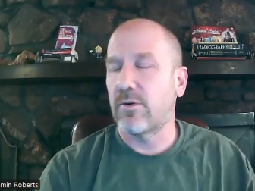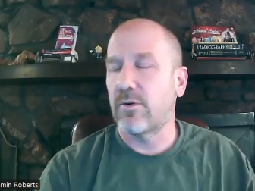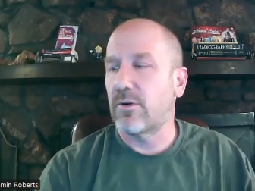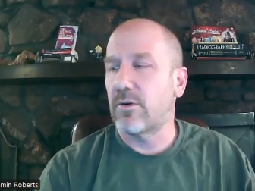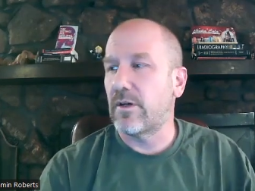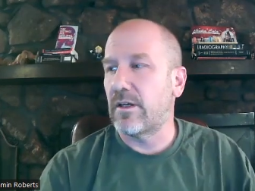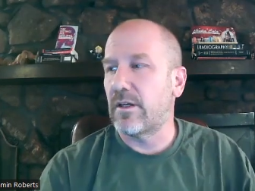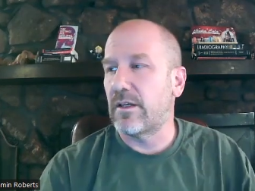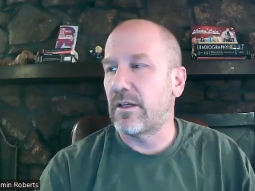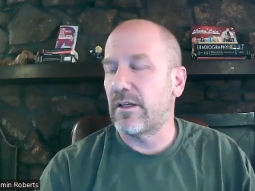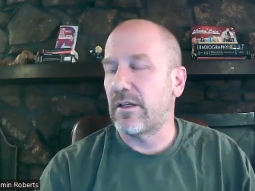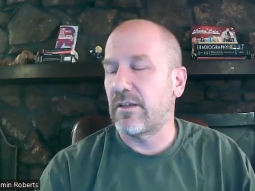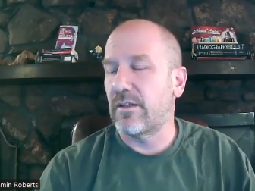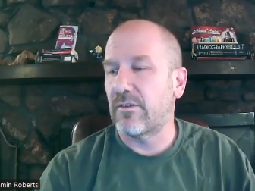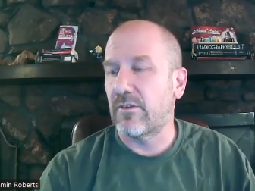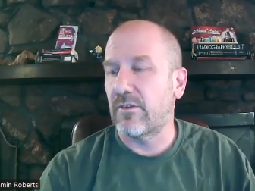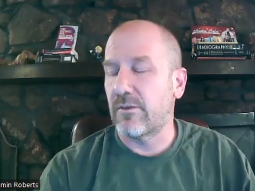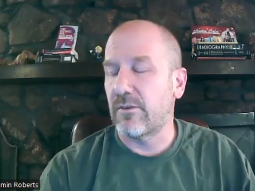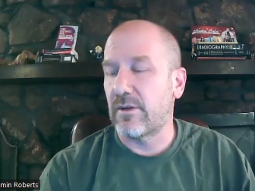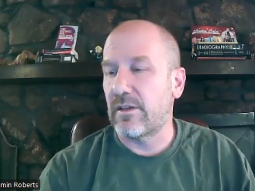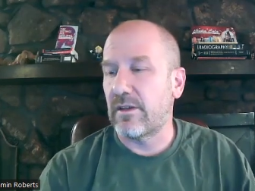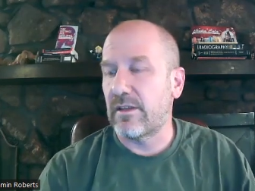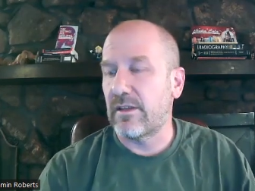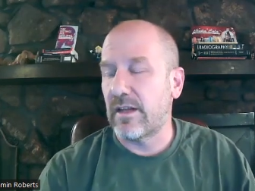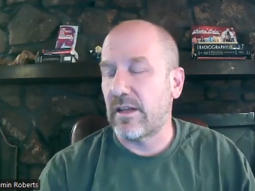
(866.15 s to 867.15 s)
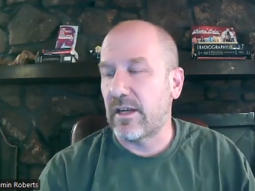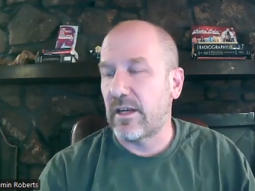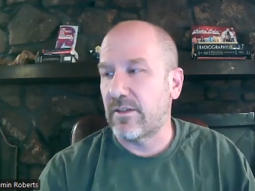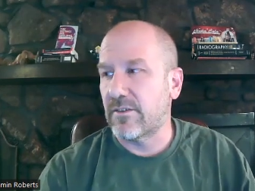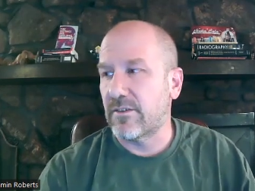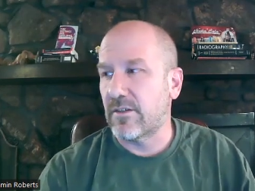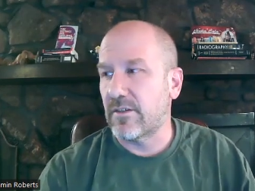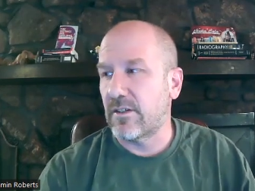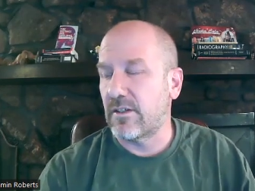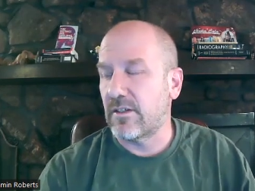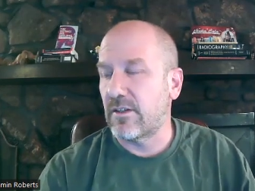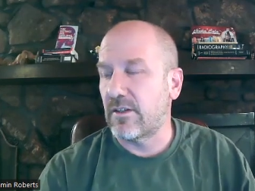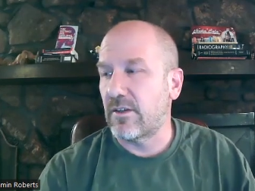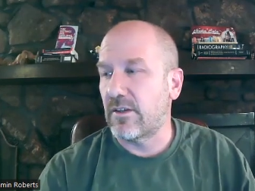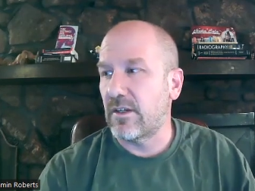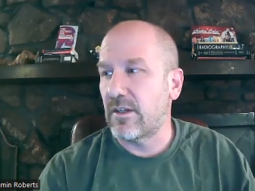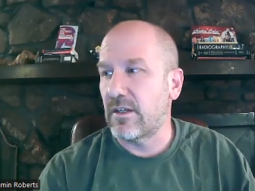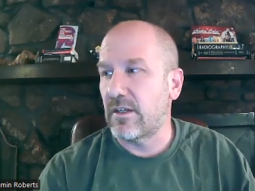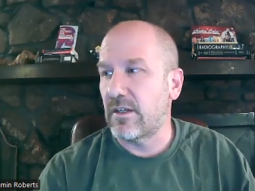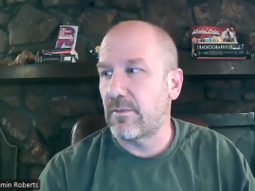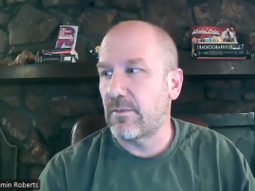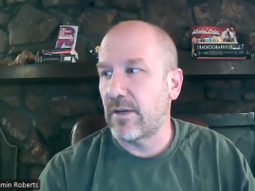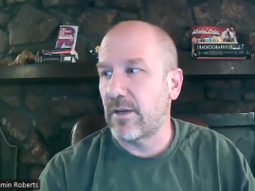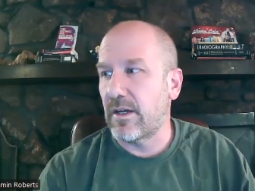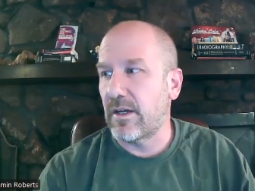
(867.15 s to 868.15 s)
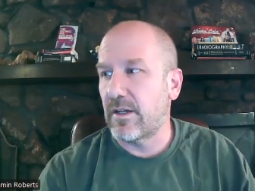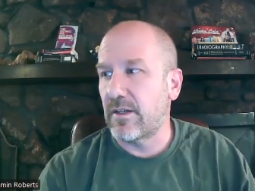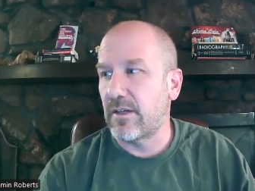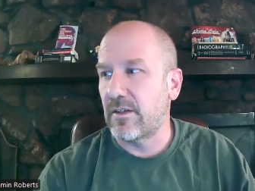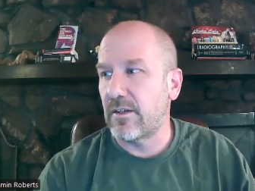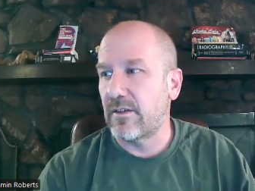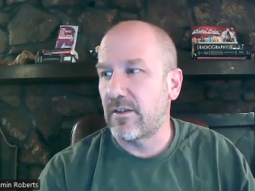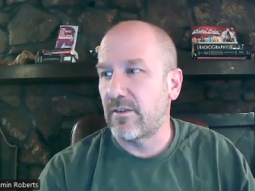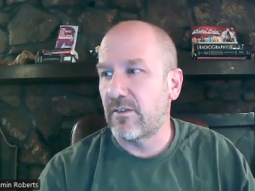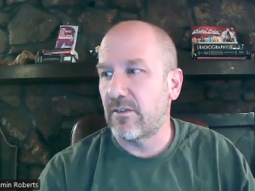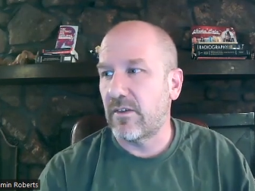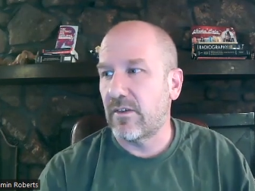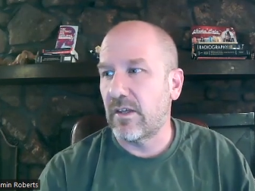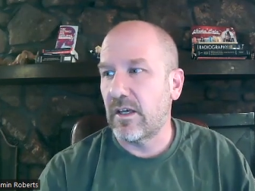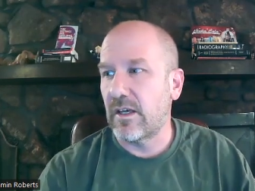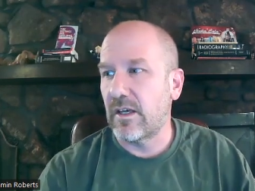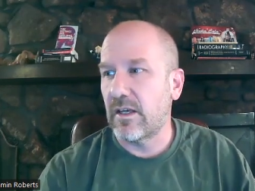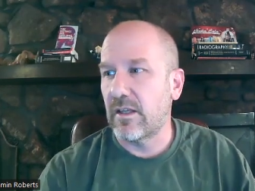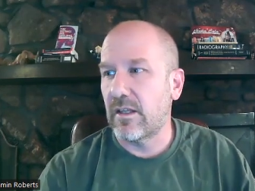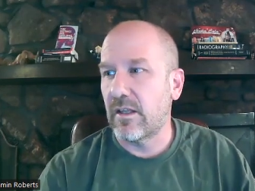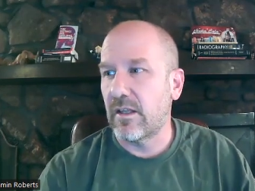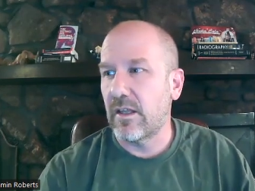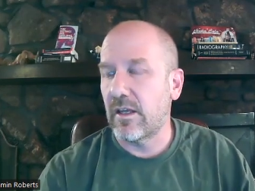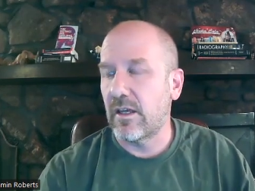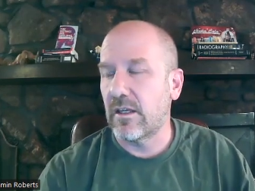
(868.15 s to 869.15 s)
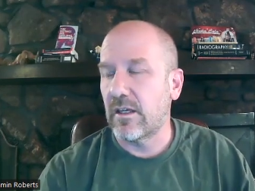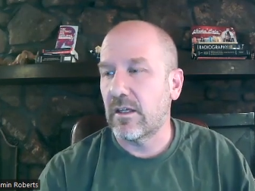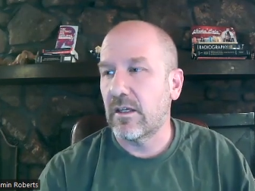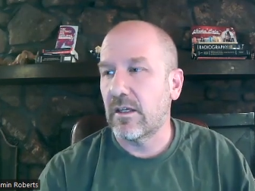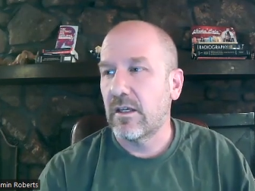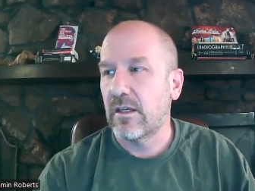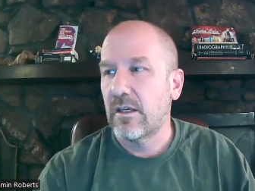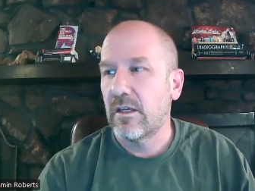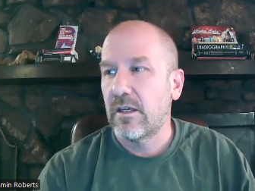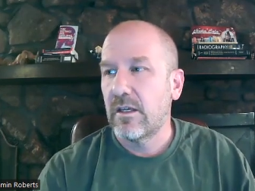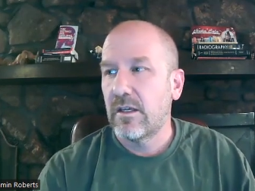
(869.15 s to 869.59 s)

coin is the way that I started to think about it is that like